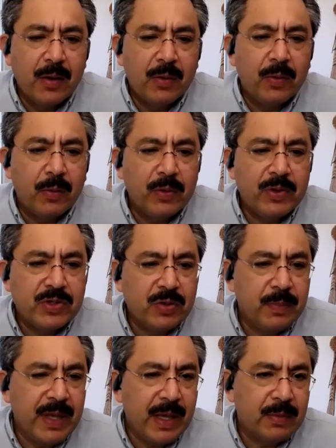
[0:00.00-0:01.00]
Would you
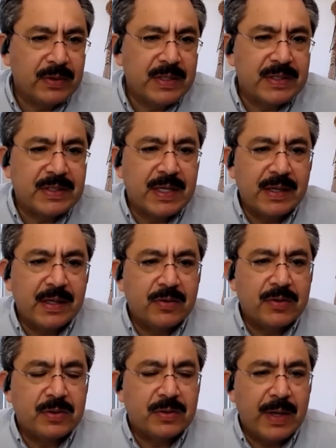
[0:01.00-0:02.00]
be able to send
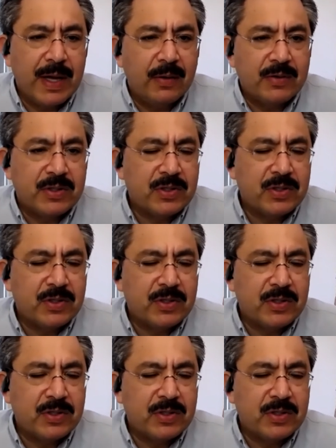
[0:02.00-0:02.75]
those out just